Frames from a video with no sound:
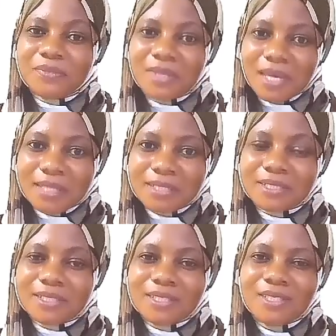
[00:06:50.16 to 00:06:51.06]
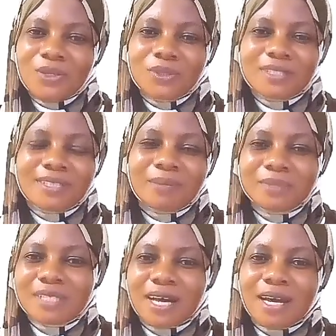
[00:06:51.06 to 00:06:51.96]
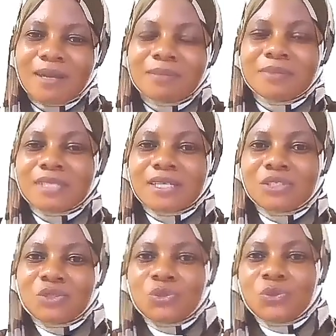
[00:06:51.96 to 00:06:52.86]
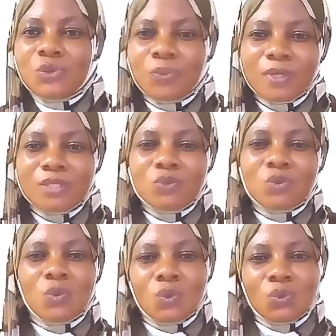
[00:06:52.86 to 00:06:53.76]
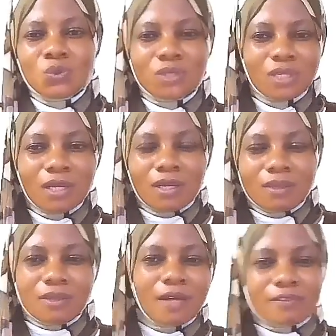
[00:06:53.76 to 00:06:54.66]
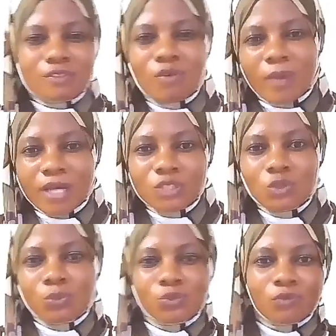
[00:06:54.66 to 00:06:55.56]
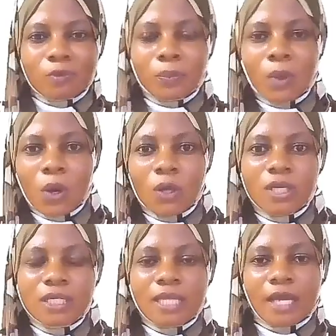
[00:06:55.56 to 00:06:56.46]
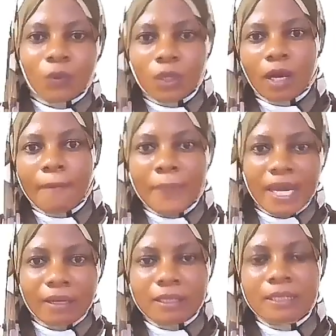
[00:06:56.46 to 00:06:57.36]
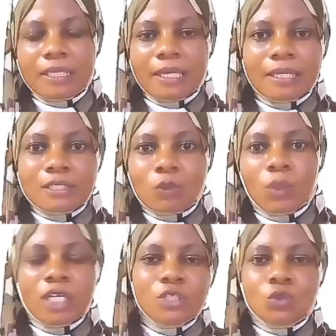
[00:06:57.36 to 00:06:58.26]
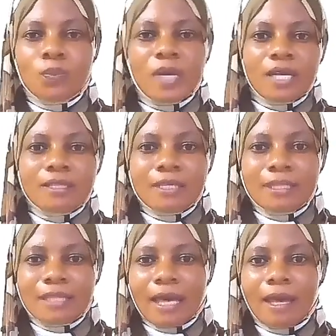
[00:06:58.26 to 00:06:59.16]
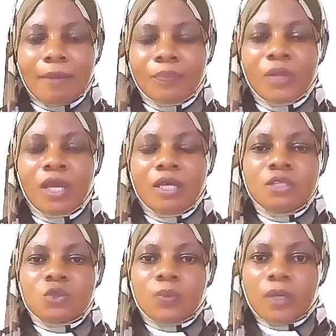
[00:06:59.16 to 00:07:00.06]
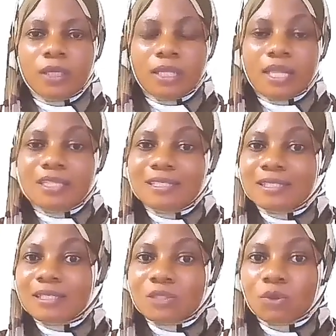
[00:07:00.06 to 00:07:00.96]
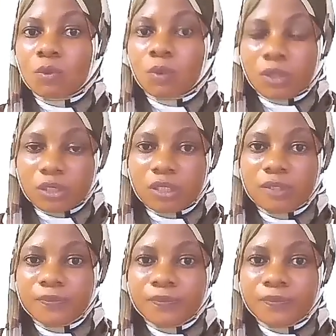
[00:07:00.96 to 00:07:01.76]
Yes, you know, sometimes as human, we would love so much to prove a point, like we are better in this and we can do better than them. that this does not work.